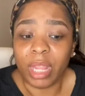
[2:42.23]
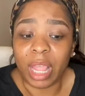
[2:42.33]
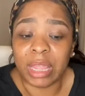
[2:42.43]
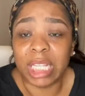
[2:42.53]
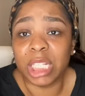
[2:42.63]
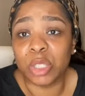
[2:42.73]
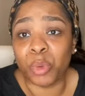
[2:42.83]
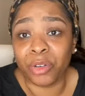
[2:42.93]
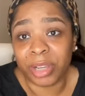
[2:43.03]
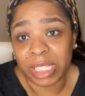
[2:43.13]
that's just
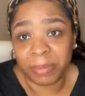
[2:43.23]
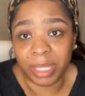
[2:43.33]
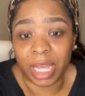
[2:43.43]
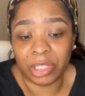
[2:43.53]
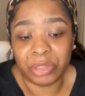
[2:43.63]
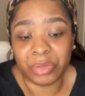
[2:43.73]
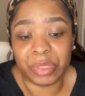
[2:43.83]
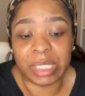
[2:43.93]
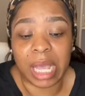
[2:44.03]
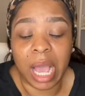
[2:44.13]
one recipe I
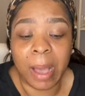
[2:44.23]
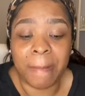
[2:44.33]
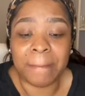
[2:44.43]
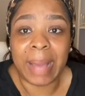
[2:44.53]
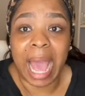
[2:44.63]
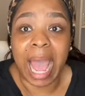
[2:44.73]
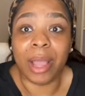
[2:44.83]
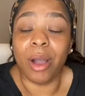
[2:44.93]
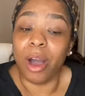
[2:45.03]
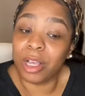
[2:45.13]
used. I
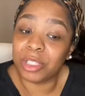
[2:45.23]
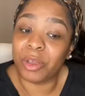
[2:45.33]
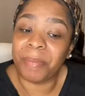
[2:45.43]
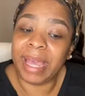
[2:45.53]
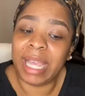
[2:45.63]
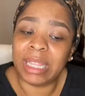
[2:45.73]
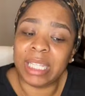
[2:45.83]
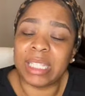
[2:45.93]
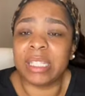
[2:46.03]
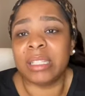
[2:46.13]
also made
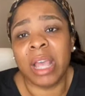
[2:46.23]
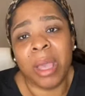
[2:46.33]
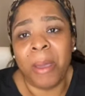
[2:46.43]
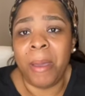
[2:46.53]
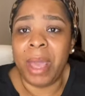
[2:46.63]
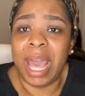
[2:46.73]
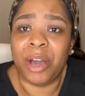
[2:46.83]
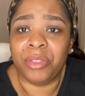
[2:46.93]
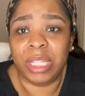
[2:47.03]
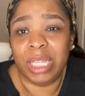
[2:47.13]
this
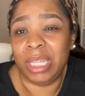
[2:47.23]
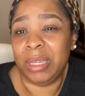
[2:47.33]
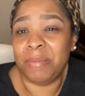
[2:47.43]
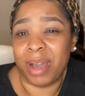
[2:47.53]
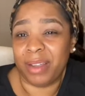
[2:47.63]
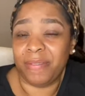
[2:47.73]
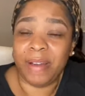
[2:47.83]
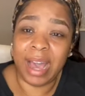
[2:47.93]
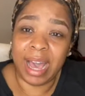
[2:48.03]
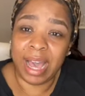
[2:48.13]
healthy
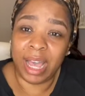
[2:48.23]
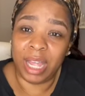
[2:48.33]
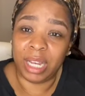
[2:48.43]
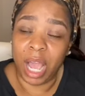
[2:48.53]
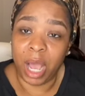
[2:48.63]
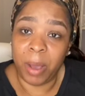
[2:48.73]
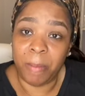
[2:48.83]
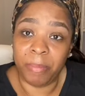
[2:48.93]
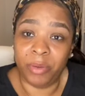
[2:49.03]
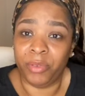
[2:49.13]
modified
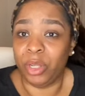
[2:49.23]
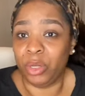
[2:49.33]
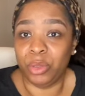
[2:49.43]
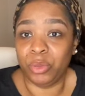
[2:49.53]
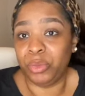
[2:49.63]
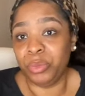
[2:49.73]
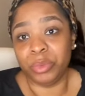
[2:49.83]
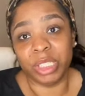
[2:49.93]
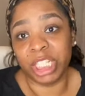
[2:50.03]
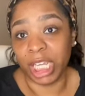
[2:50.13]
buffalo
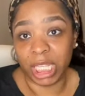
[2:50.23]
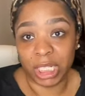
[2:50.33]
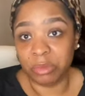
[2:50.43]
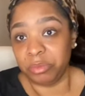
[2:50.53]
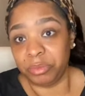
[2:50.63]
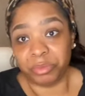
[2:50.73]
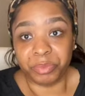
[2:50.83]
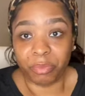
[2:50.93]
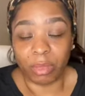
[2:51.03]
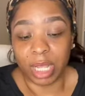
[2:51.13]
chicken
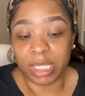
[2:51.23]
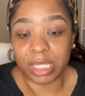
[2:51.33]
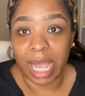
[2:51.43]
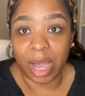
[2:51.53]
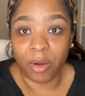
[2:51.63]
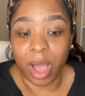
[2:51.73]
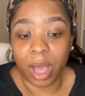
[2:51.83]
style